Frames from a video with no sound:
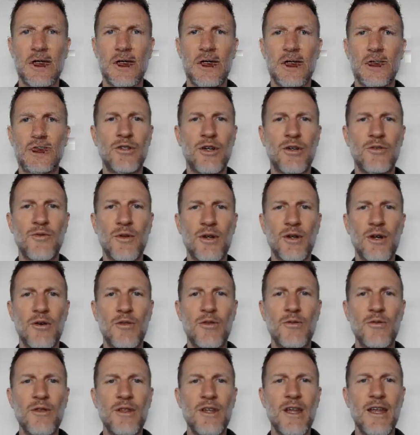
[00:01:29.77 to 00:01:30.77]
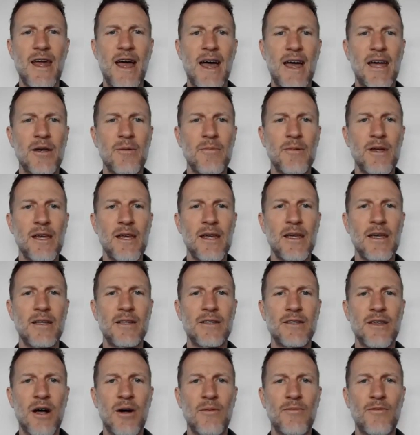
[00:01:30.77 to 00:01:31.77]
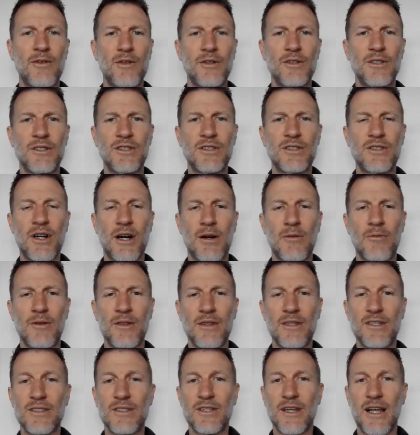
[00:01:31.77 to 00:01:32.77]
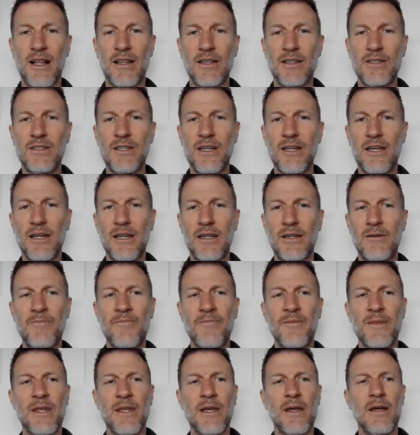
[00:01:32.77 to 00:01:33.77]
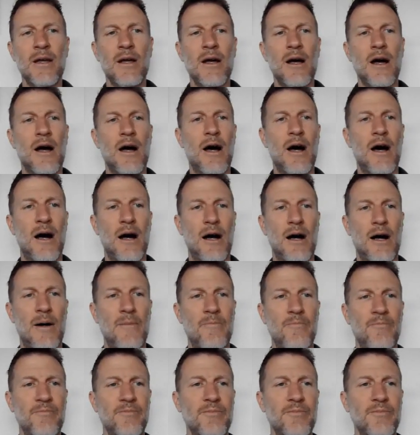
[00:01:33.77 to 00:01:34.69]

So as we go through the anatomy, it's helpful to start with the skeleton. The